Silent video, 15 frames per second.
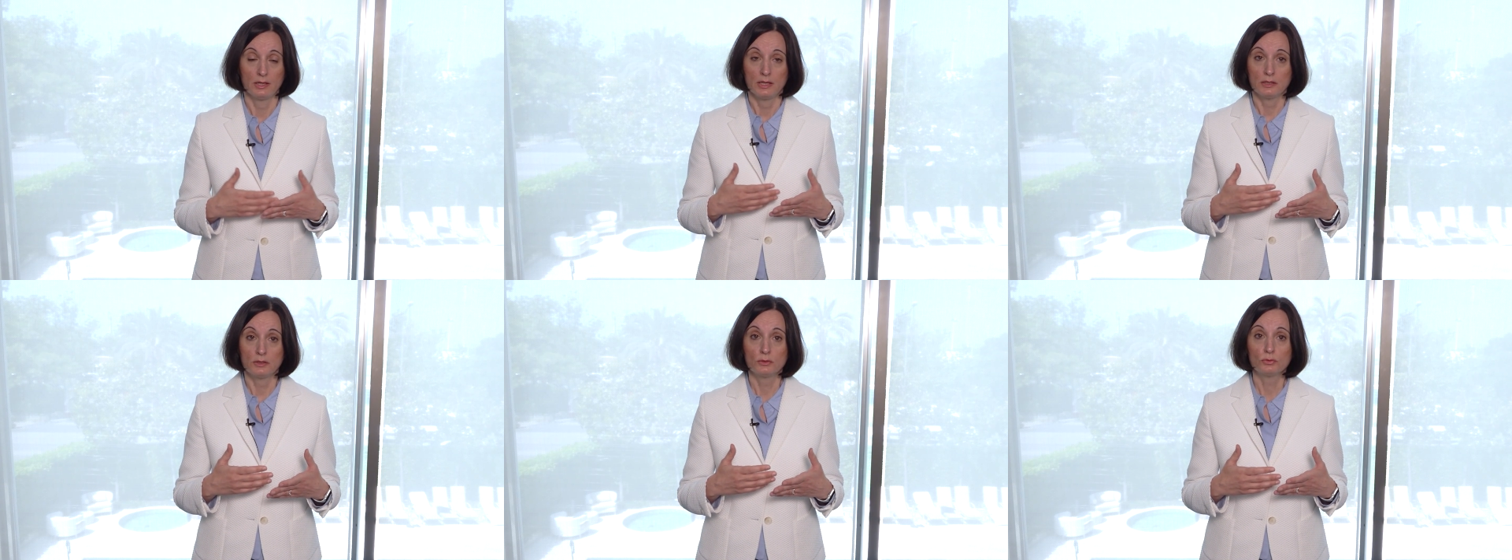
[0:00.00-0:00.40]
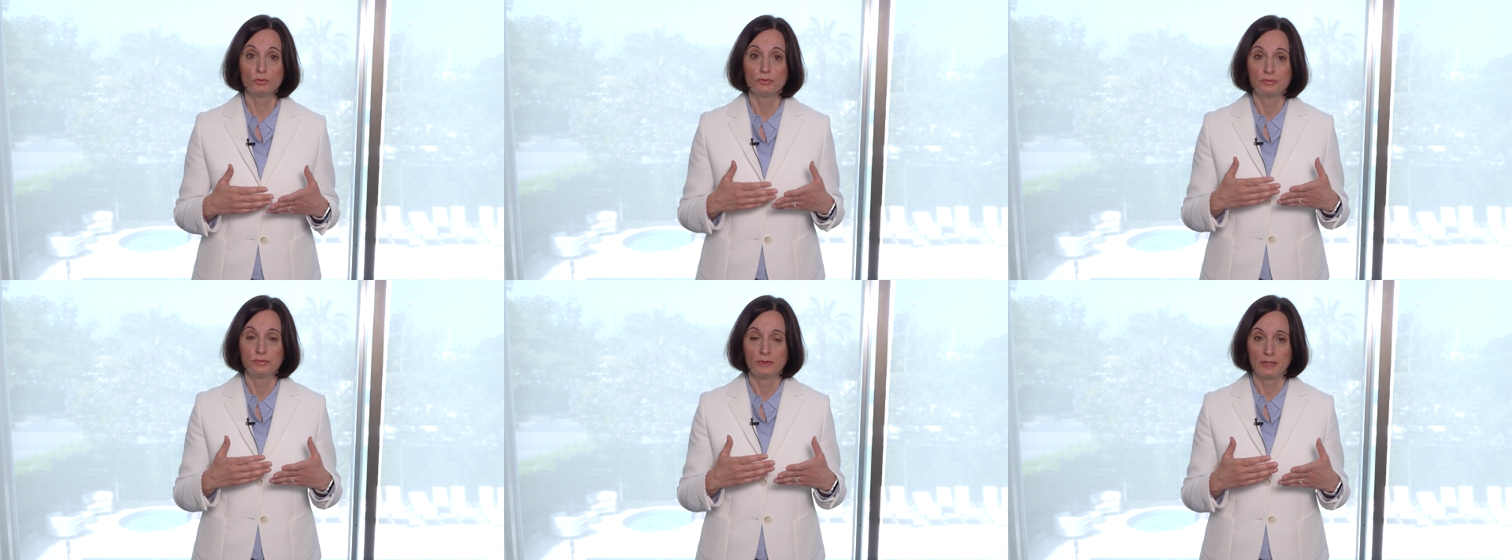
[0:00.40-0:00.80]
In order
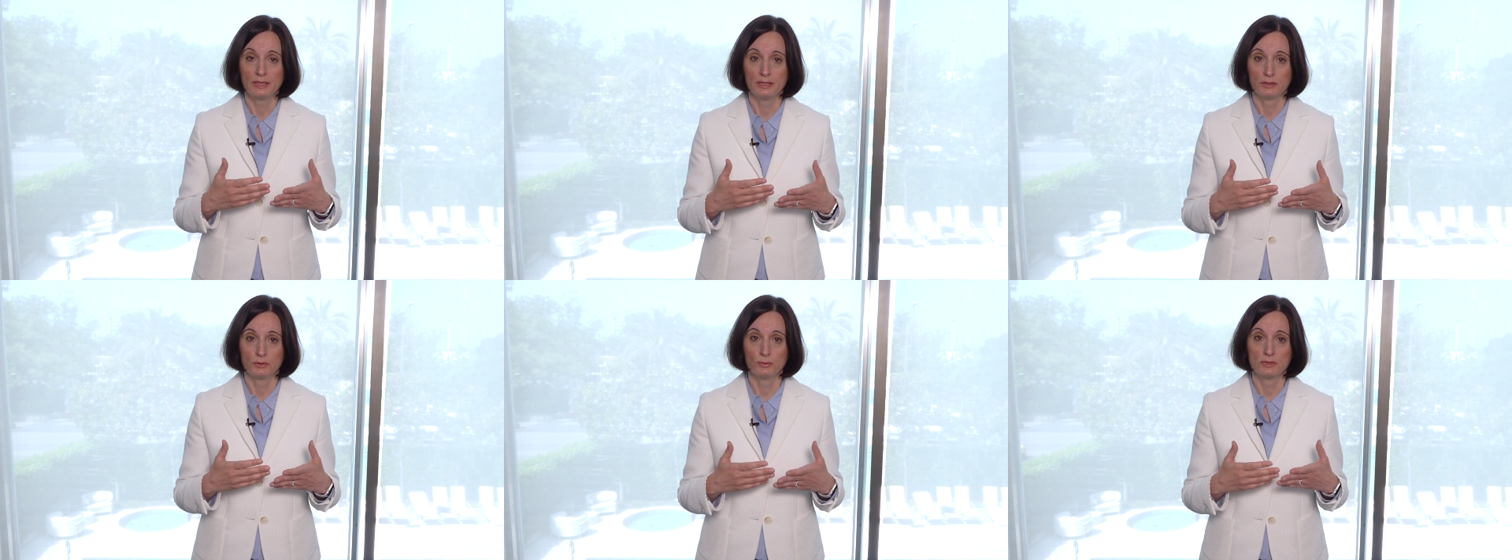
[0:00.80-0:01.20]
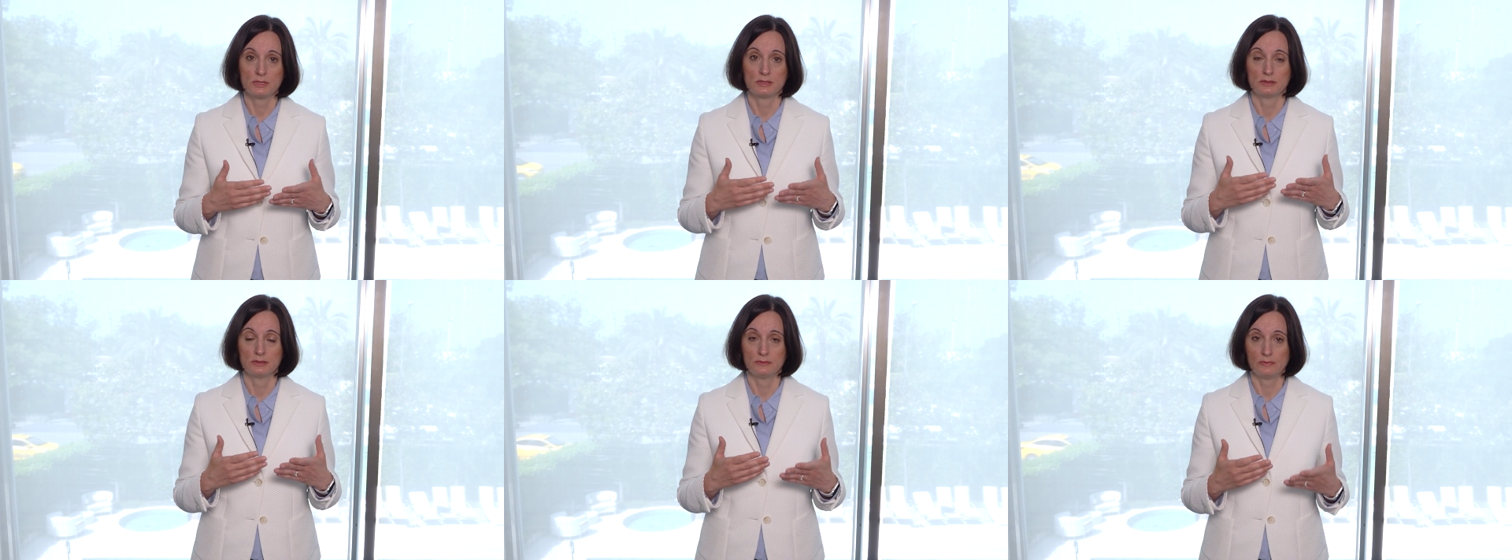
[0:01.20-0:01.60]
to find
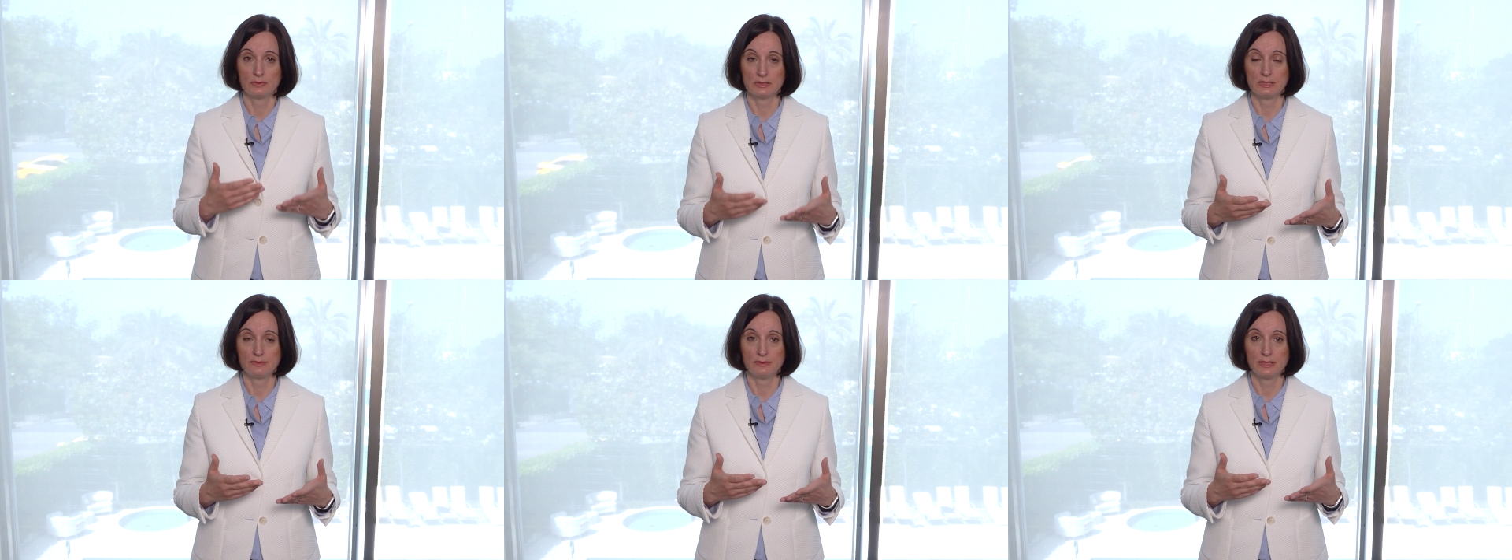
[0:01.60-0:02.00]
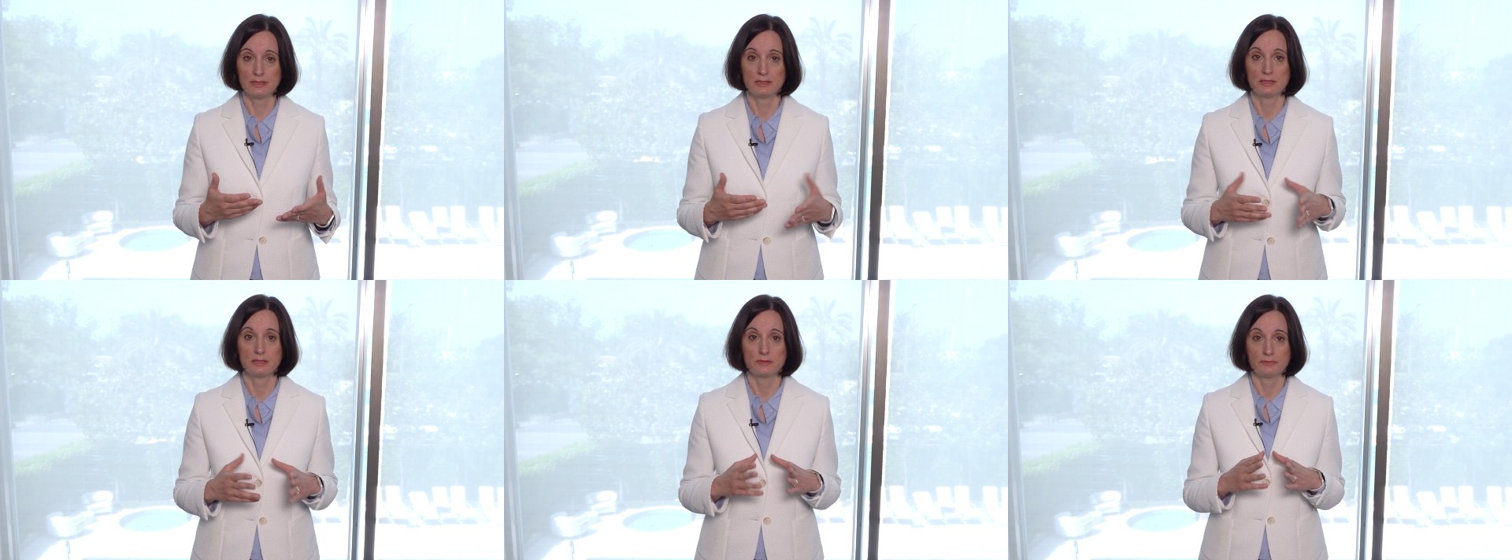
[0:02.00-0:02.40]
which
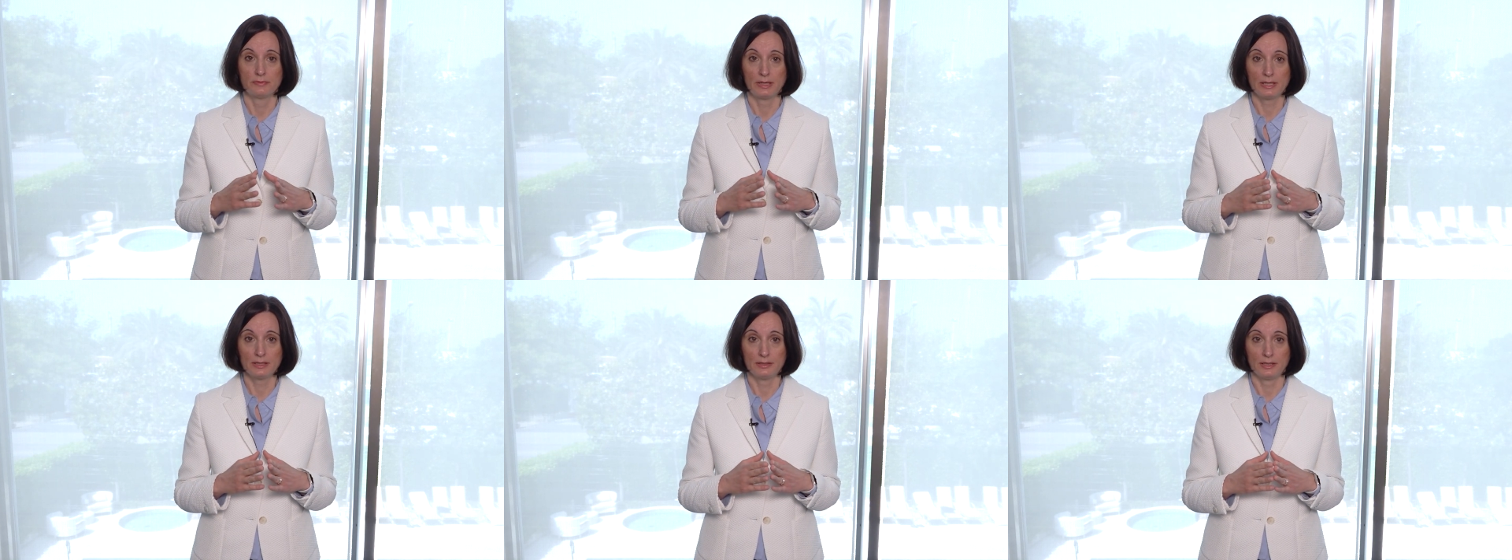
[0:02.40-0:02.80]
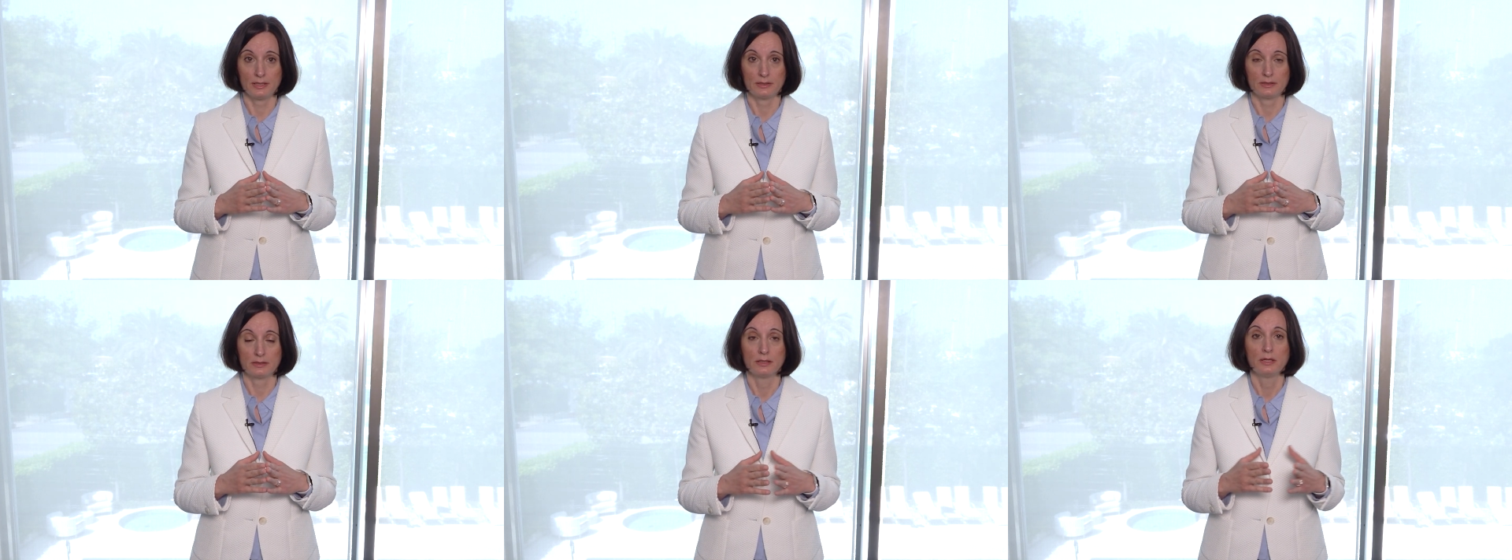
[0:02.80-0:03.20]
device is
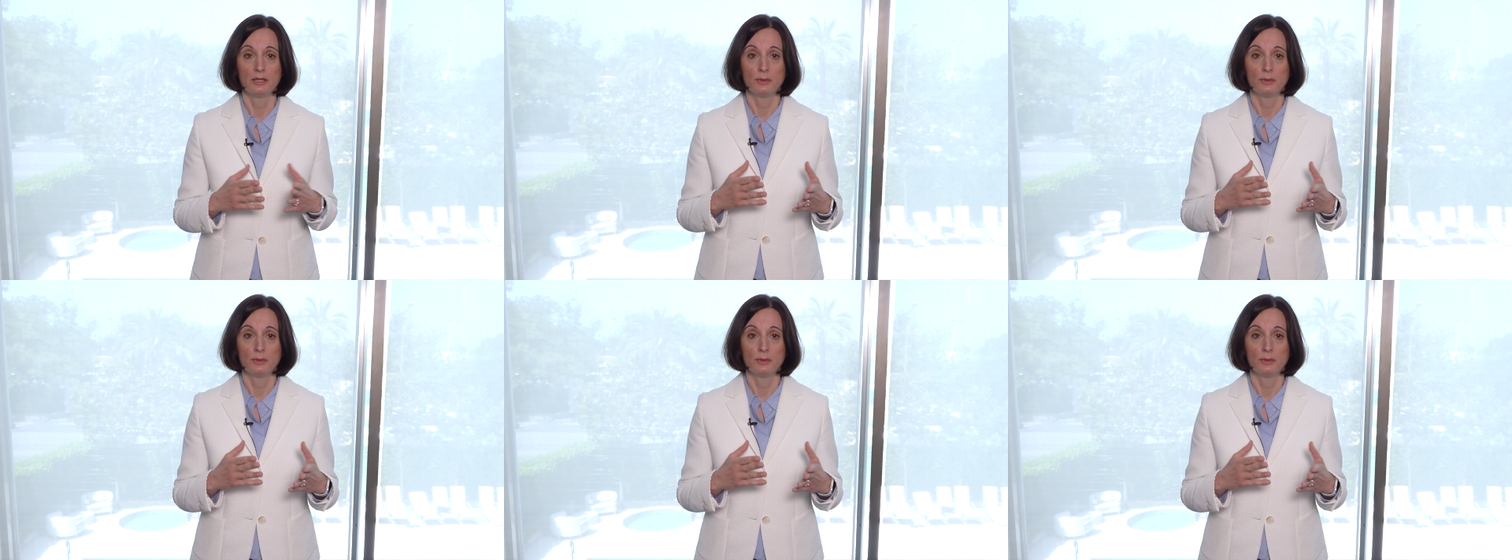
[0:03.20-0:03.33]
validated,